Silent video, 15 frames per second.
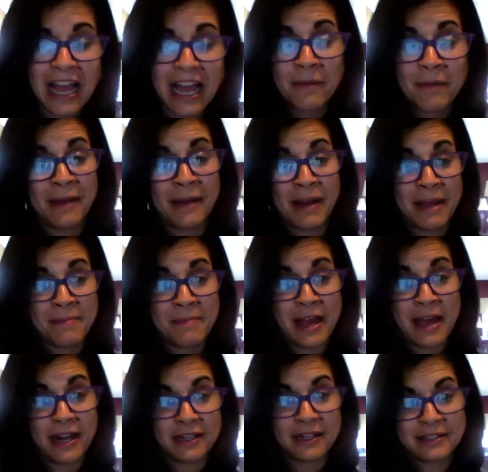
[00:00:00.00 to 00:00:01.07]
I, I, by
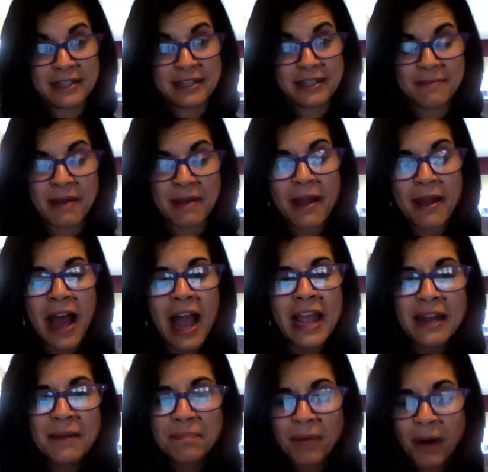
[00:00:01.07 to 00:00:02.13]
met, I say emet. I had